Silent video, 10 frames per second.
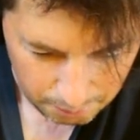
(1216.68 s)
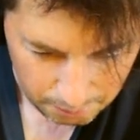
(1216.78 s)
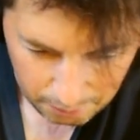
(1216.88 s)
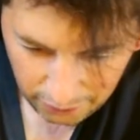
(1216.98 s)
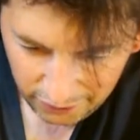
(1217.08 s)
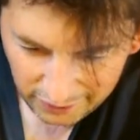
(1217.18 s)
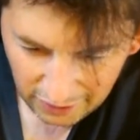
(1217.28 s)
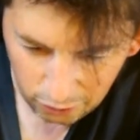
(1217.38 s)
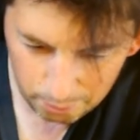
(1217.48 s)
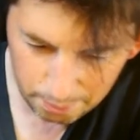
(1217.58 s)
I think
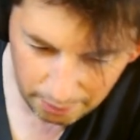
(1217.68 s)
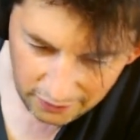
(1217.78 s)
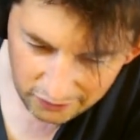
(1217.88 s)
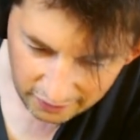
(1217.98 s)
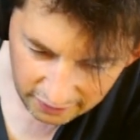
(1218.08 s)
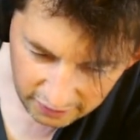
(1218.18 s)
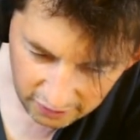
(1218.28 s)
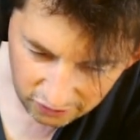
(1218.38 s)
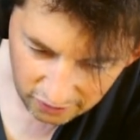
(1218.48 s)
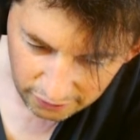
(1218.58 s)
that's basically
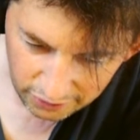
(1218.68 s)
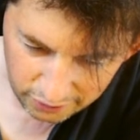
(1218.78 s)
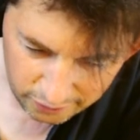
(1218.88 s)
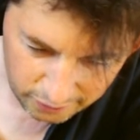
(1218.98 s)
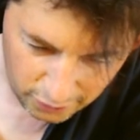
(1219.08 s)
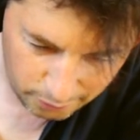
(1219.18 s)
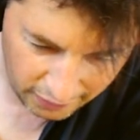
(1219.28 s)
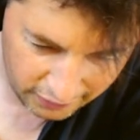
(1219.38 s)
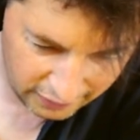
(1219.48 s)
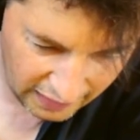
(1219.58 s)
it. I can go
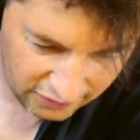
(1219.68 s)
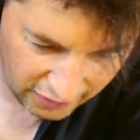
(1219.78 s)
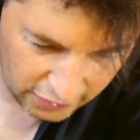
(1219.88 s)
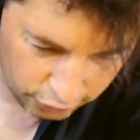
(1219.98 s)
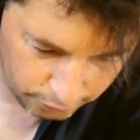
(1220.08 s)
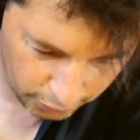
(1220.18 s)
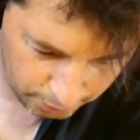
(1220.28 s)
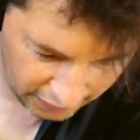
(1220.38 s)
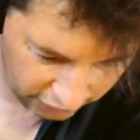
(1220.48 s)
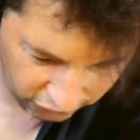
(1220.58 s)
back and edit any of my
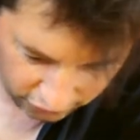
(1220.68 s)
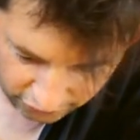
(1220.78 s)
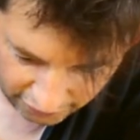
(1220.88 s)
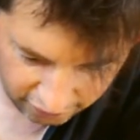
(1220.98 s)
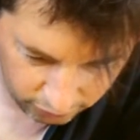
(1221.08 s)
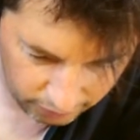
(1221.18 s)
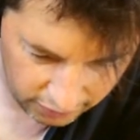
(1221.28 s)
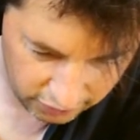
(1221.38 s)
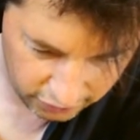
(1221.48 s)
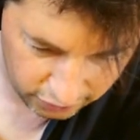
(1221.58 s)
pads that are there as
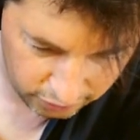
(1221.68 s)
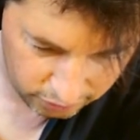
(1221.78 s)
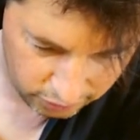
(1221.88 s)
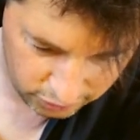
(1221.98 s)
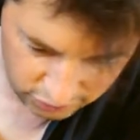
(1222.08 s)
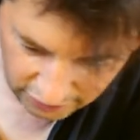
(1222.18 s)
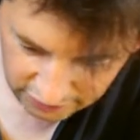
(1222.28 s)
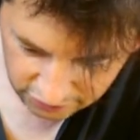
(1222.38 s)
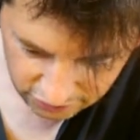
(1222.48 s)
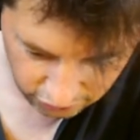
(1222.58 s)
well. I can
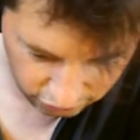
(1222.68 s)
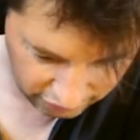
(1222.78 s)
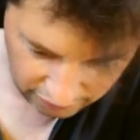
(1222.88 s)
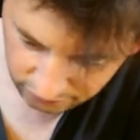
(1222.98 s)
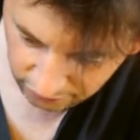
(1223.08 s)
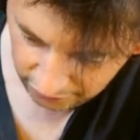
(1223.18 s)
change the sound that they